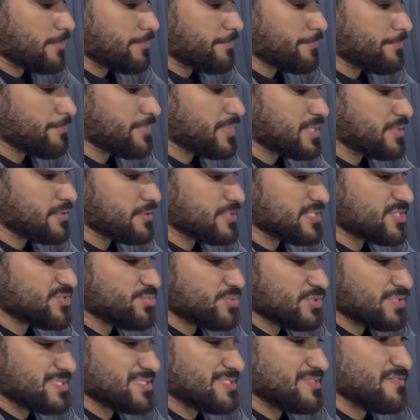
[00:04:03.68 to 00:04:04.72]
because
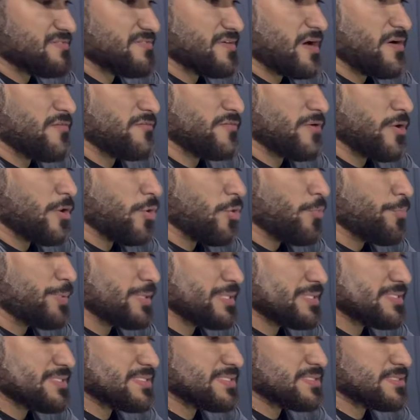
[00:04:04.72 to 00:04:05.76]
once the valve
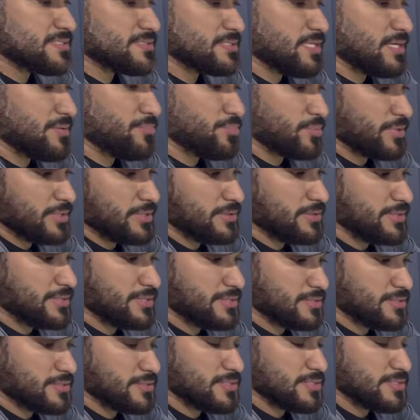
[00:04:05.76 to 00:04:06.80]
opens, that brake
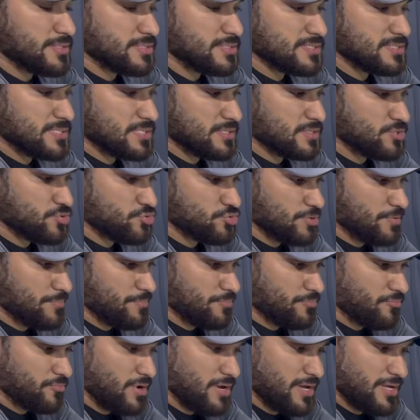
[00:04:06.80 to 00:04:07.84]
cleaner is going to
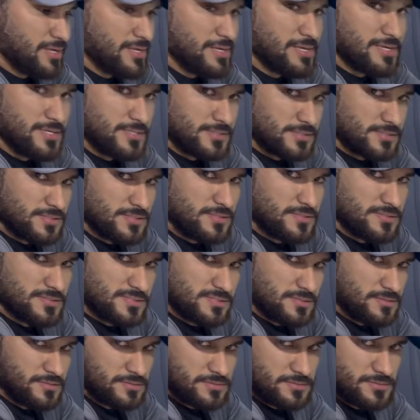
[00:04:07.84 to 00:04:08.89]
drip right into the
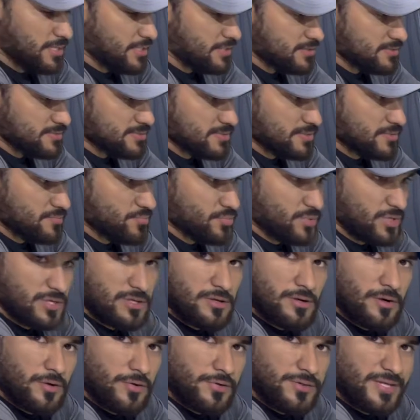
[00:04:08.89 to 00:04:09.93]
cylinder, and it's going to
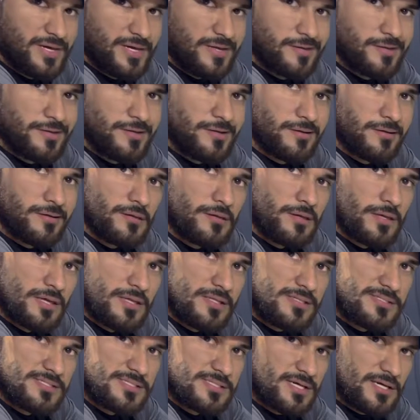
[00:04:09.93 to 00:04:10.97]
bring all that gunk
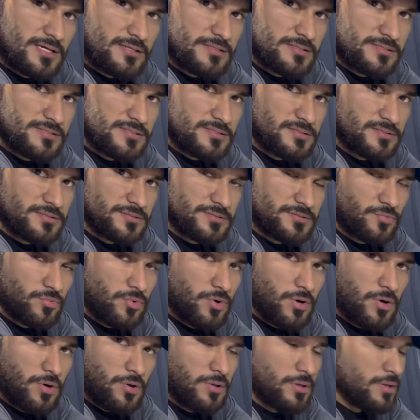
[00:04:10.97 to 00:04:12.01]
inside the cylinder
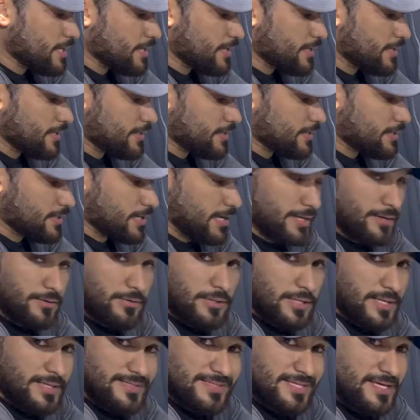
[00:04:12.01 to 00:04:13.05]
wall, and I
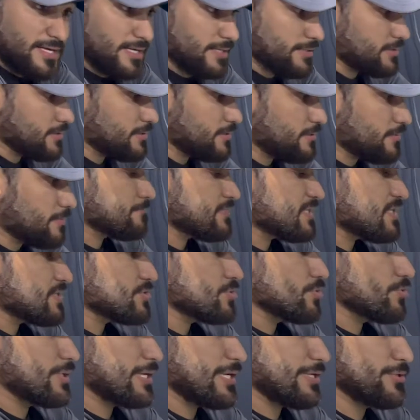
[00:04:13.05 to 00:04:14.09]
don't like that idea.
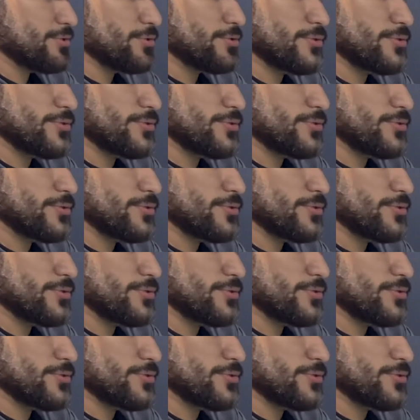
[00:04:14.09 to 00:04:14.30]
So what I do